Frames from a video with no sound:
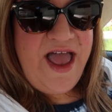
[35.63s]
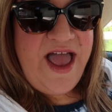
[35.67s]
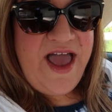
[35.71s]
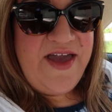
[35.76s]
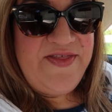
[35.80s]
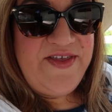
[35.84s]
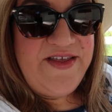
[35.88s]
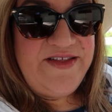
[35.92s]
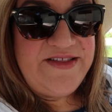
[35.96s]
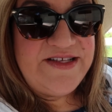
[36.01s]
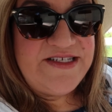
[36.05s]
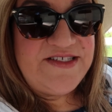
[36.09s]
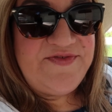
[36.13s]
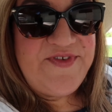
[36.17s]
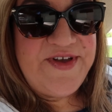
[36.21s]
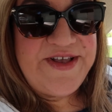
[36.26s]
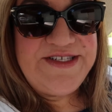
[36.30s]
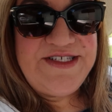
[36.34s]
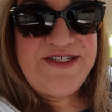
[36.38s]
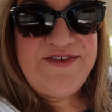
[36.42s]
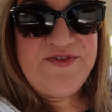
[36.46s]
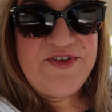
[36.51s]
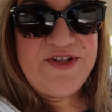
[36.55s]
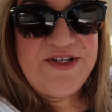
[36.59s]
I think this
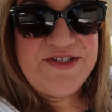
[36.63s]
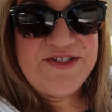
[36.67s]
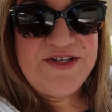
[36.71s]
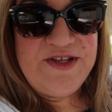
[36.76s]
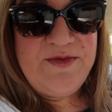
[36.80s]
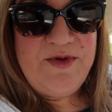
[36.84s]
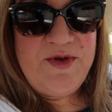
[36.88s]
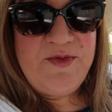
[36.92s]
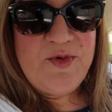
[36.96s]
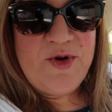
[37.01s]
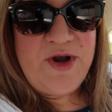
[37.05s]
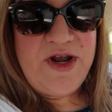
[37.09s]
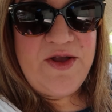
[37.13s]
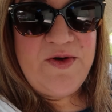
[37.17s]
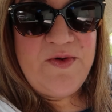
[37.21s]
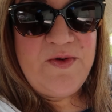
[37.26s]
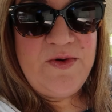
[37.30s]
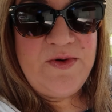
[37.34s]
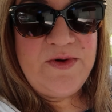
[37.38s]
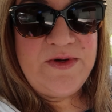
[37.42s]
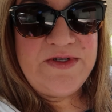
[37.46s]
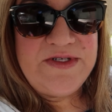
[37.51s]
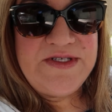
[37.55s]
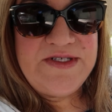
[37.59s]
festival is gonna be pretty
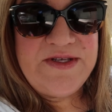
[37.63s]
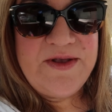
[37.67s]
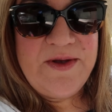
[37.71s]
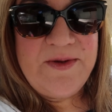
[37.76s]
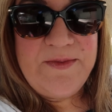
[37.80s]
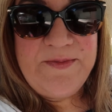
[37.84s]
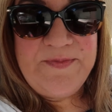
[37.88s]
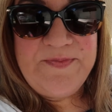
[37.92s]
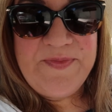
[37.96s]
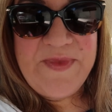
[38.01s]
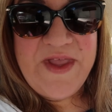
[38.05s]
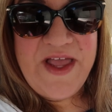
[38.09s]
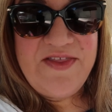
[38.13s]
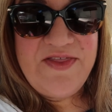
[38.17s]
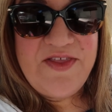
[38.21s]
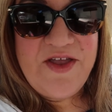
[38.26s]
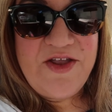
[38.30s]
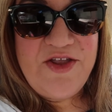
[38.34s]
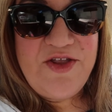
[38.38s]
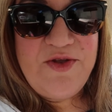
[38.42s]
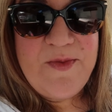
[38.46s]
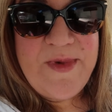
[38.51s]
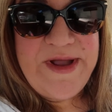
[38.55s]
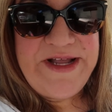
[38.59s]
cool, so I
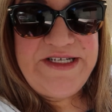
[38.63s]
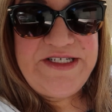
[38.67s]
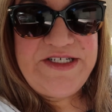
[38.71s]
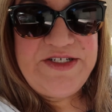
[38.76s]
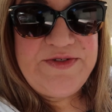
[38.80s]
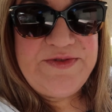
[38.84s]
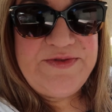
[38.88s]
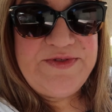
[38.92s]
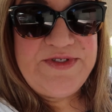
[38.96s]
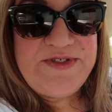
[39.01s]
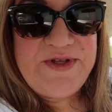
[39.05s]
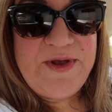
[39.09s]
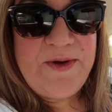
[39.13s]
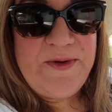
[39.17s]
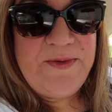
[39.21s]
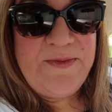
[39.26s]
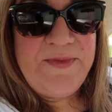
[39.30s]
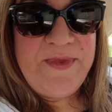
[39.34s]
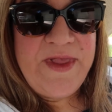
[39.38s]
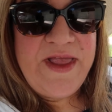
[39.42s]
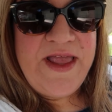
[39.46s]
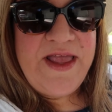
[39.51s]
thought you might too. So